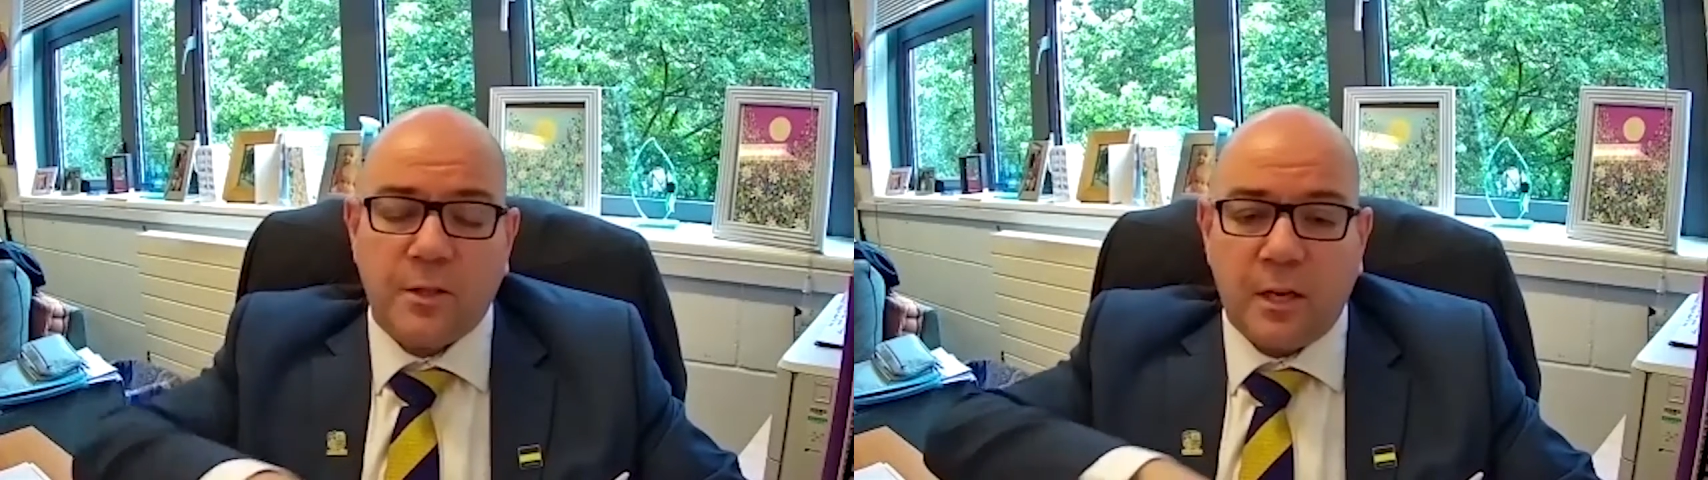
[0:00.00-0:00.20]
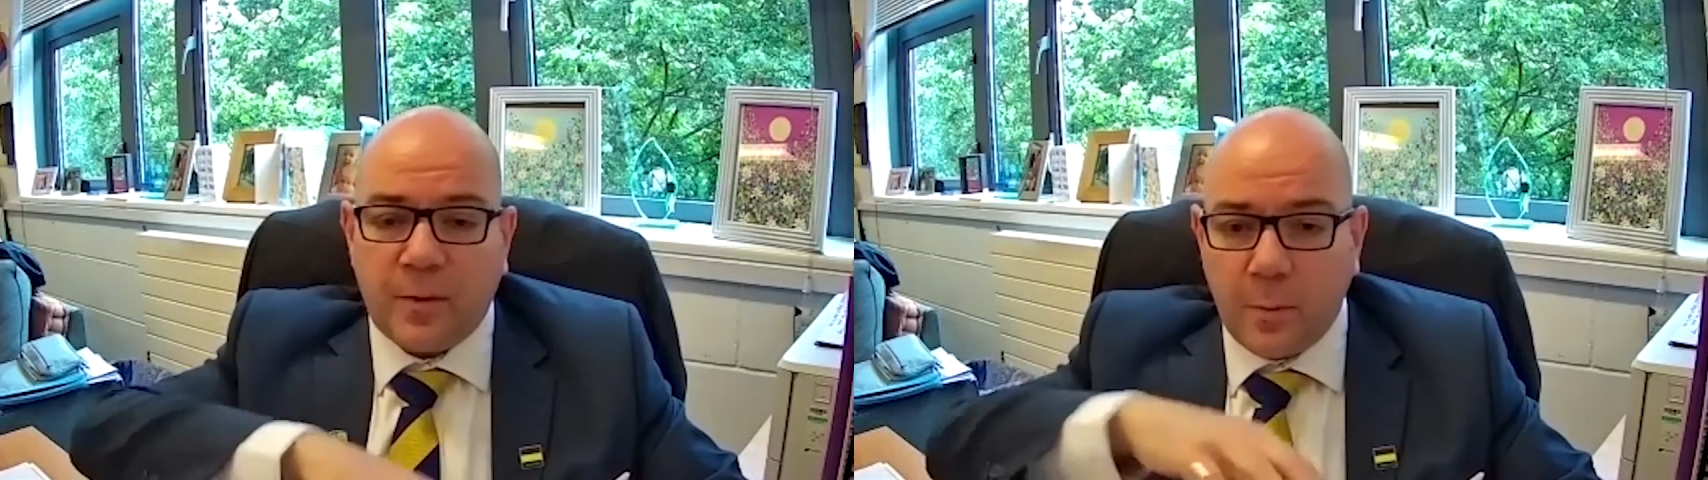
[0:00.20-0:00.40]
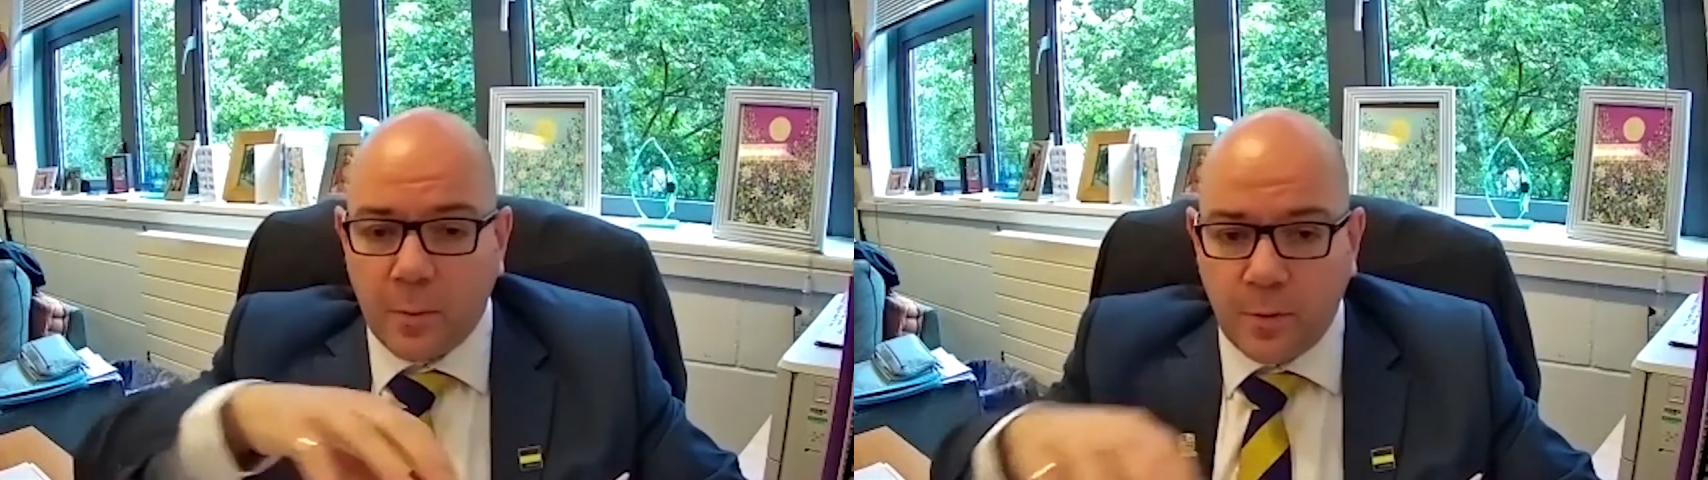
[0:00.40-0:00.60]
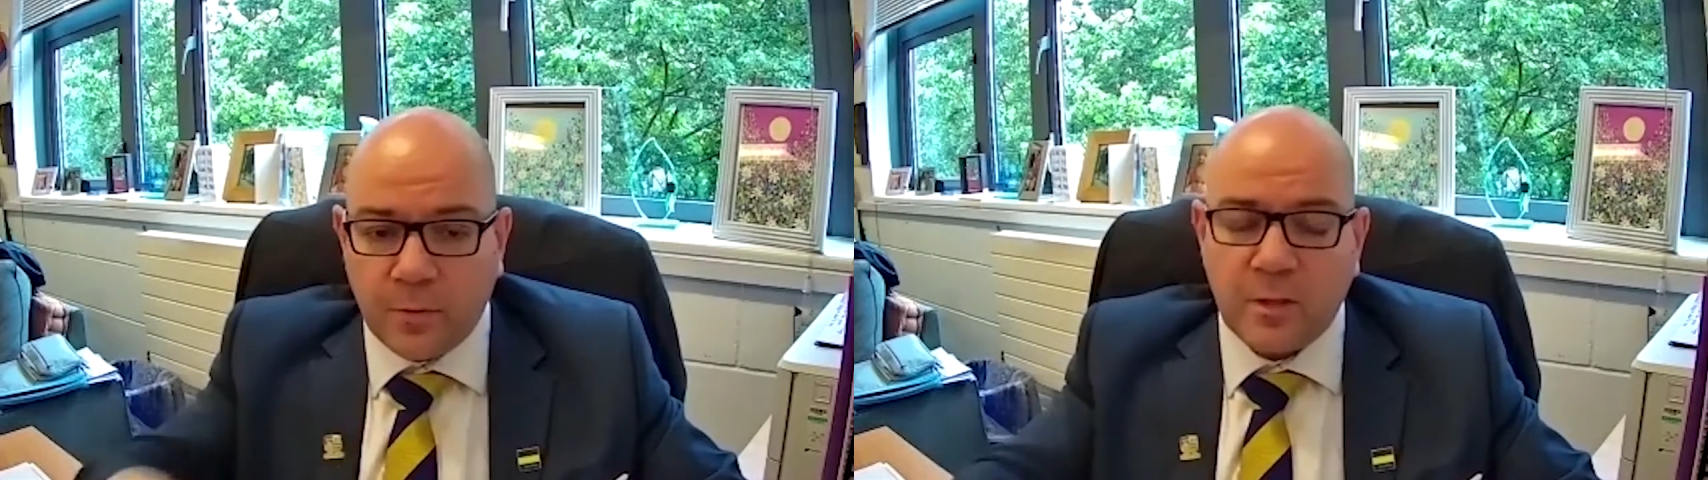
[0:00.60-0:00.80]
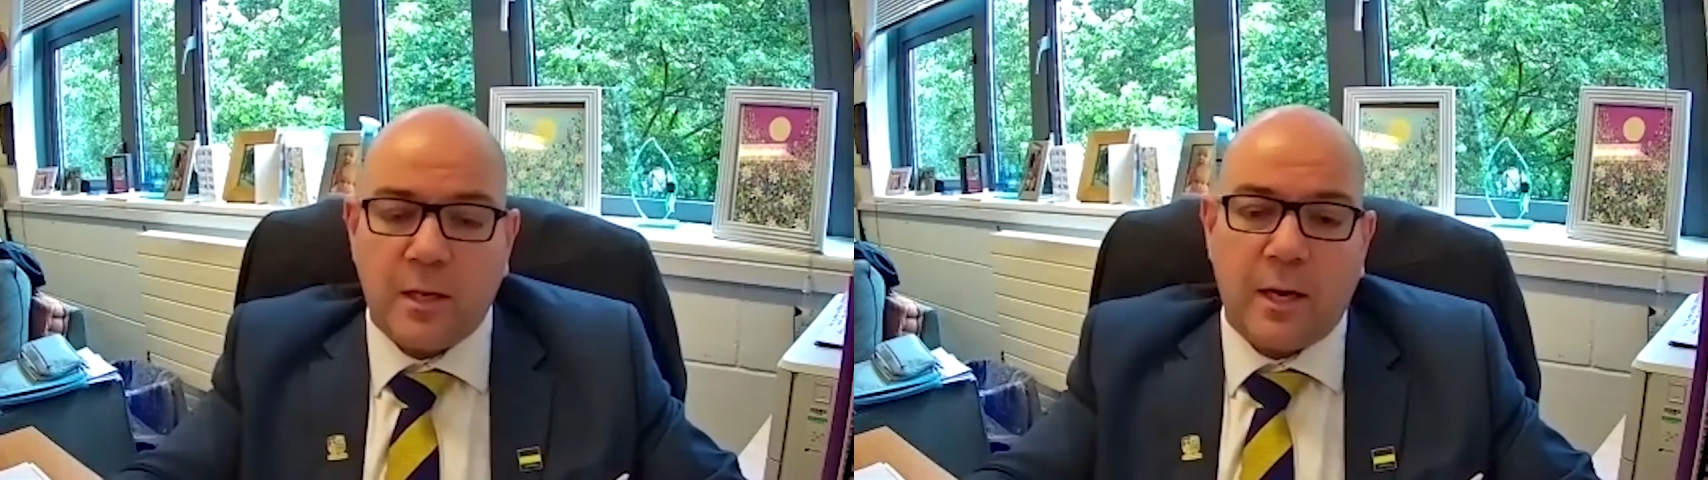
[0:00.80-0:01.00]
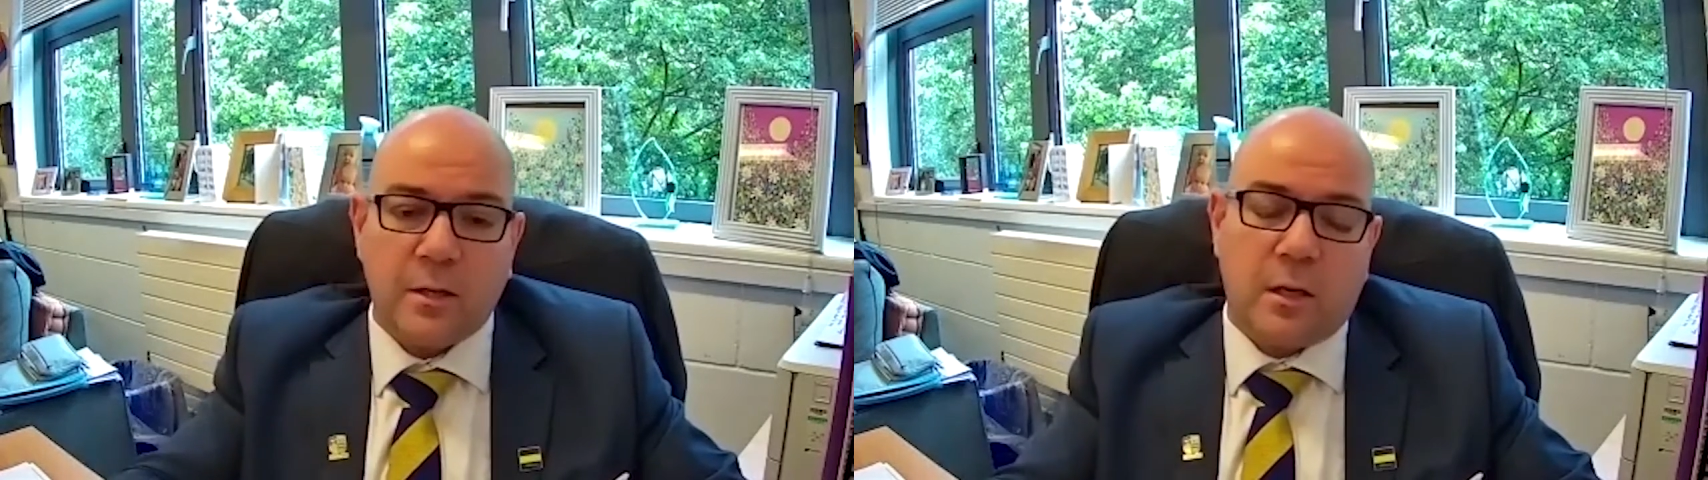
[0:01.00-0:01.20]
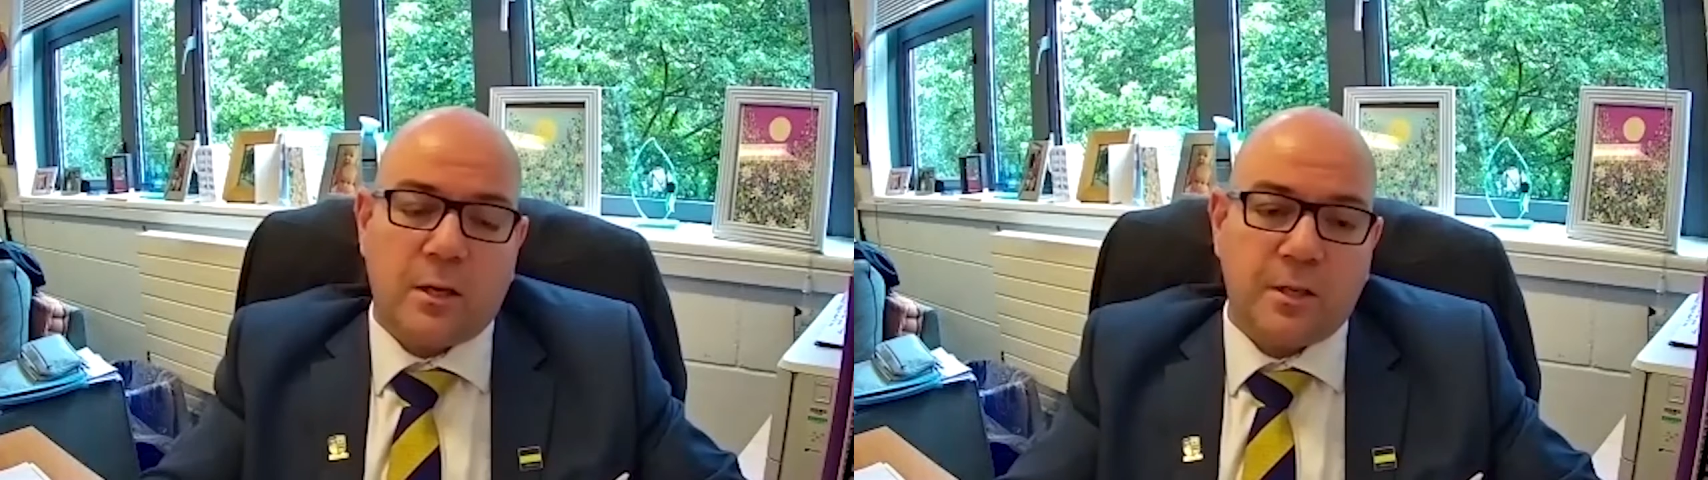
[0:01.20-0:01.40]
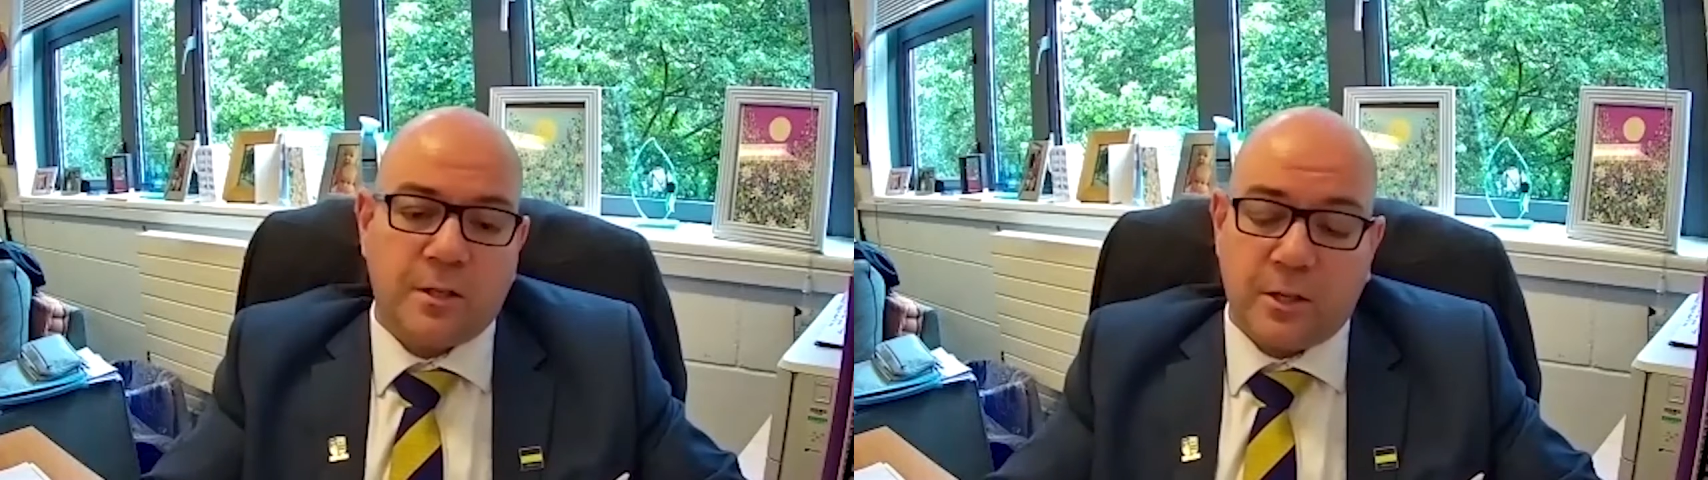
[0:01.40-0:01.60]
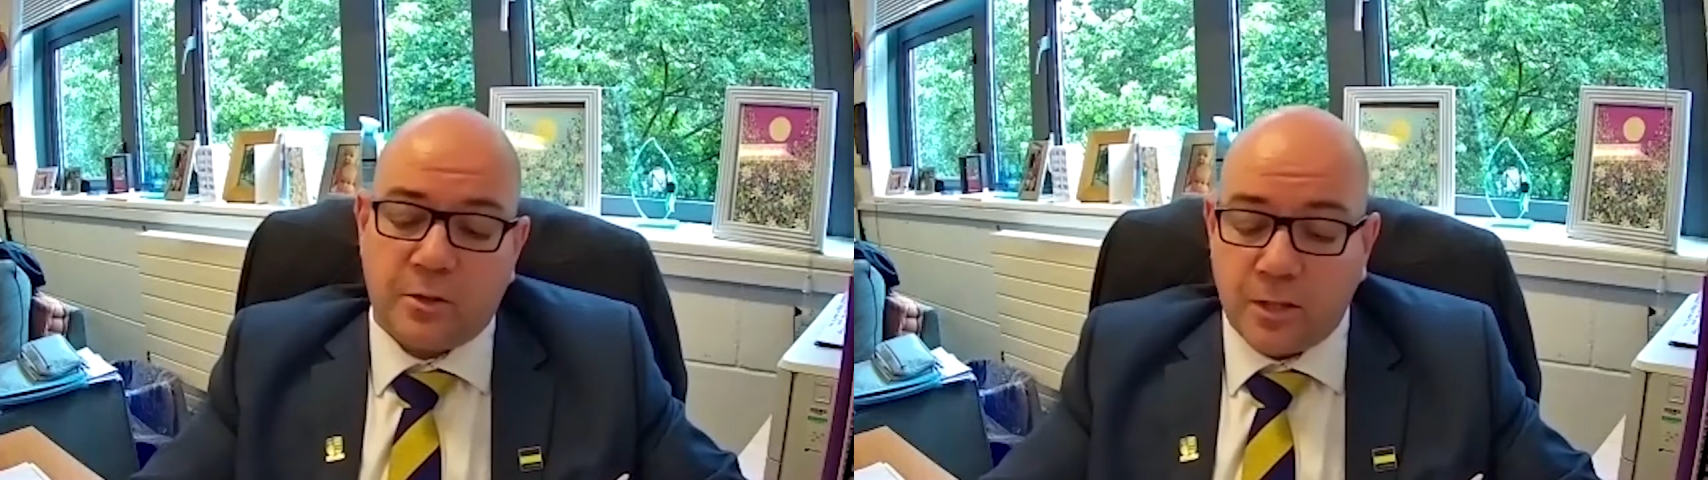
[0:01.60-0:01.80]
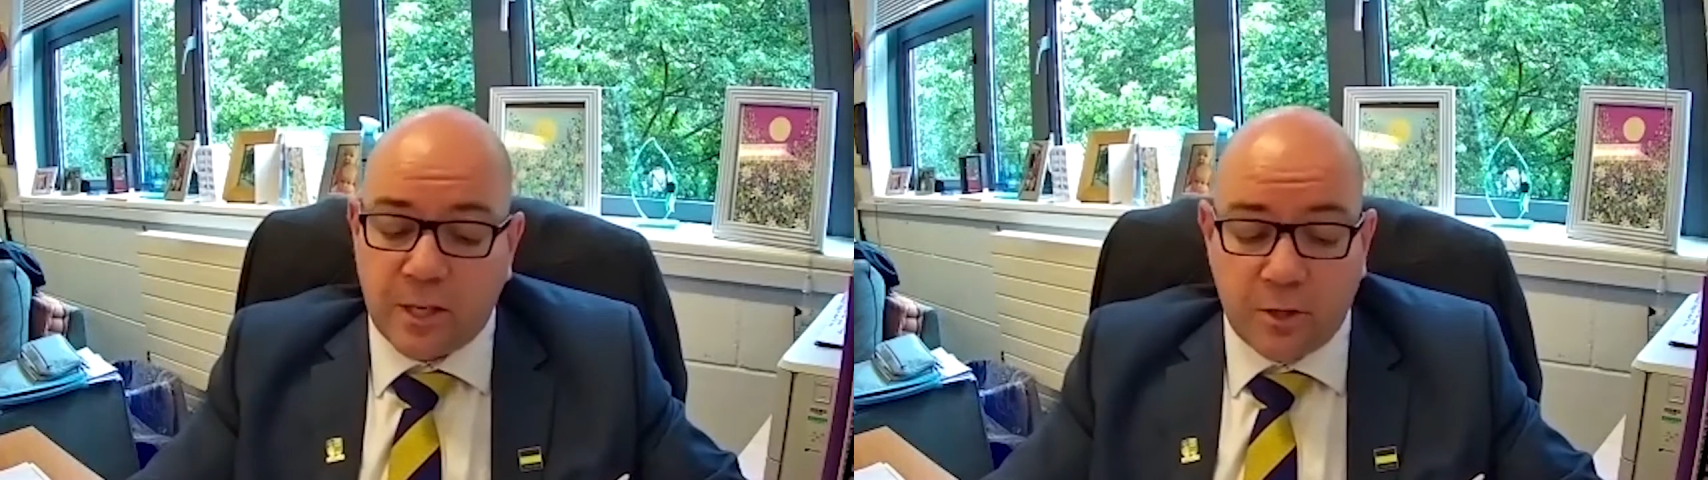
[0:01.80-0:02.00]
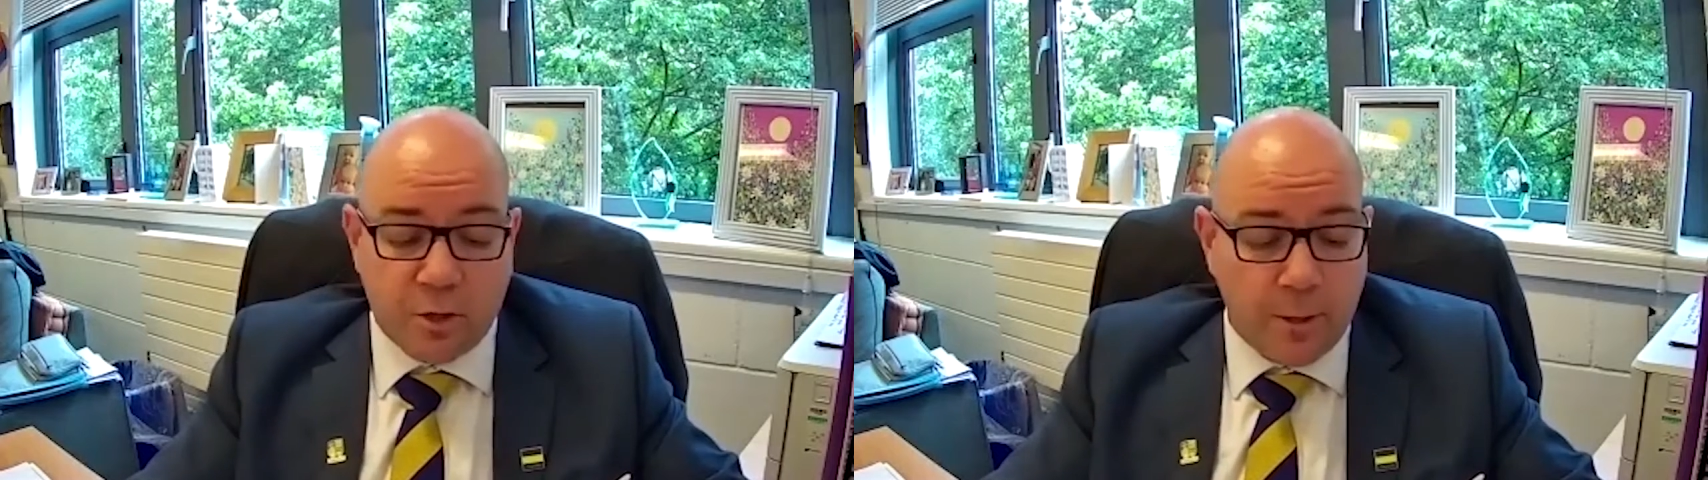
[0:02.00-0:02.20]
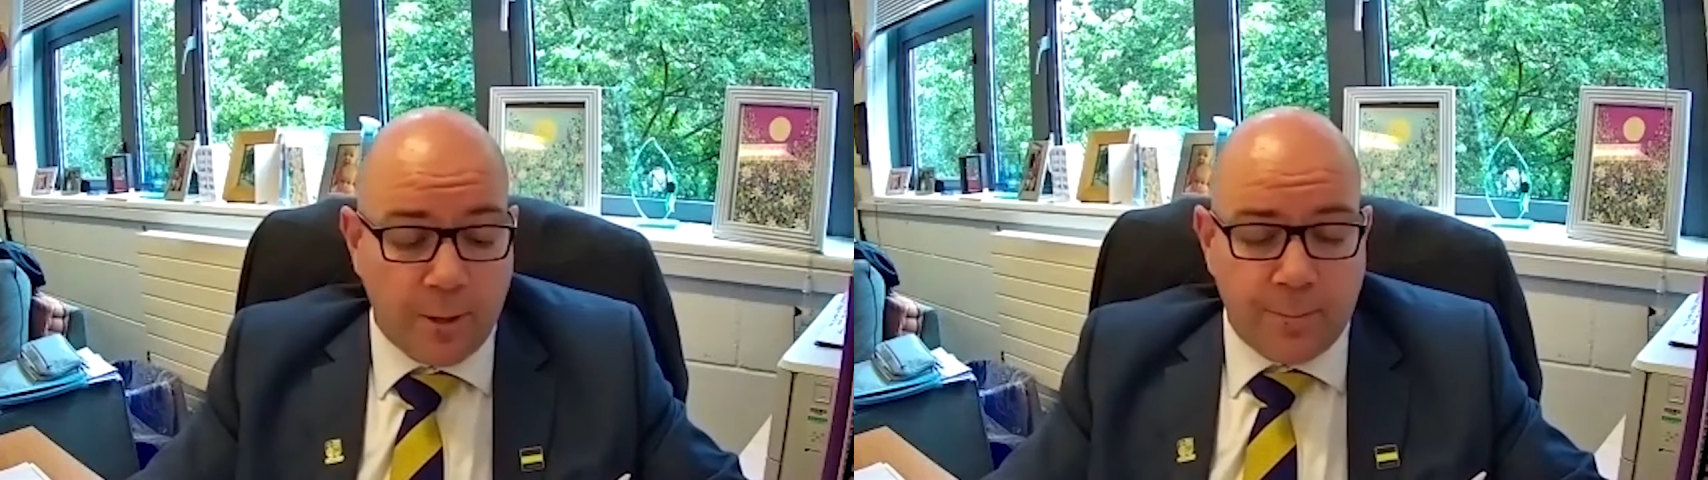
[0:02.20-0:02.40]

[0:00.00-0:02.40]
year 8 would move on to the next class, etc., etc.